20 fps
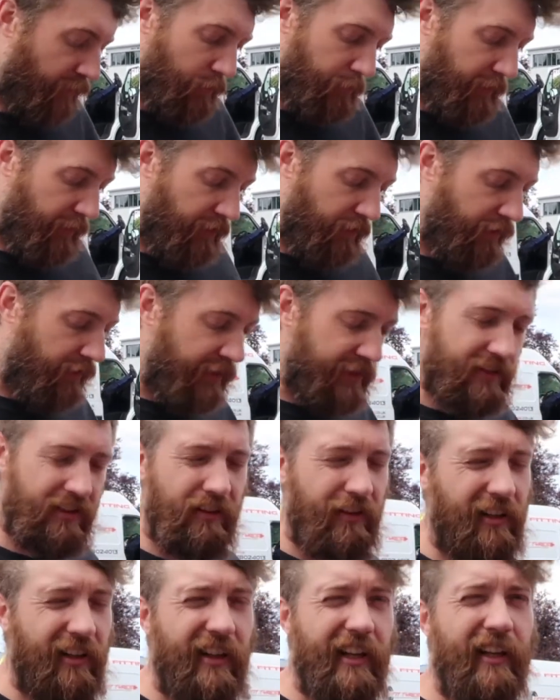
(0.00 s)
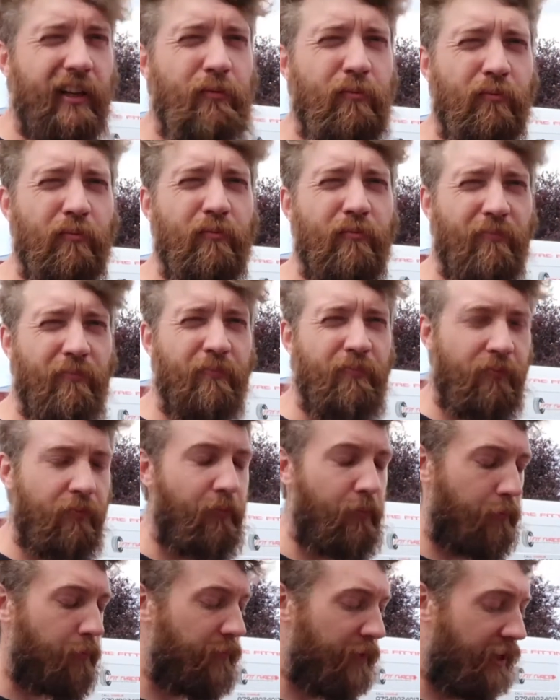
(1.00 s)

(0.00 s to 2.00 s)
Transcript: Yeah, all the off-the-shelf parts.